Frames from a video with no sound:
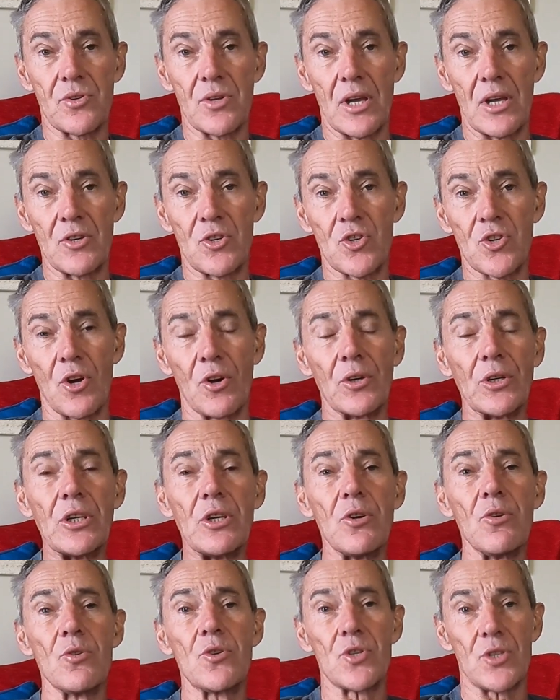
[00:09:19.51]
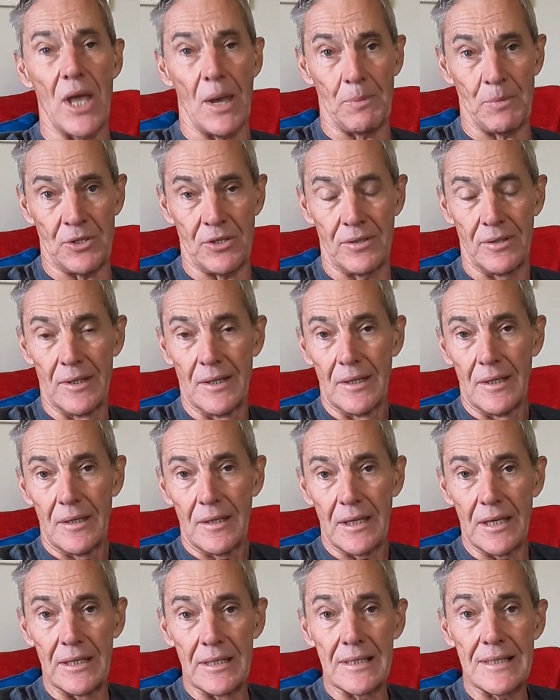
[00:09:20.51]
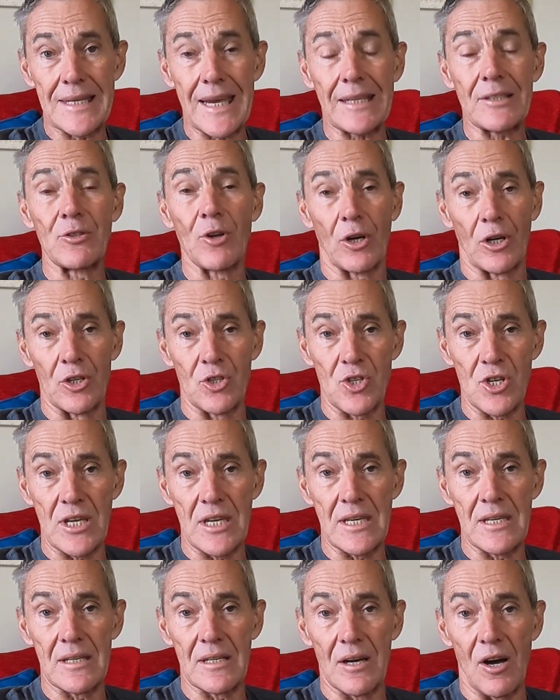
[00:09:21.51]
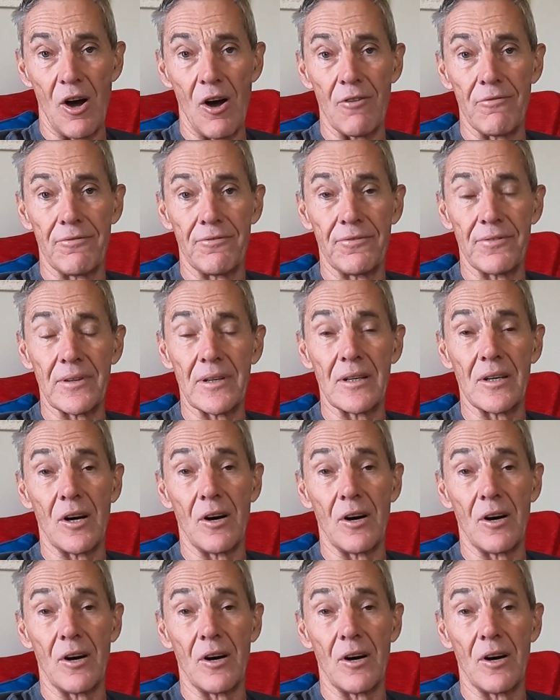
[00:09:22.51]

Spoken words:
has shown huge steps in technology of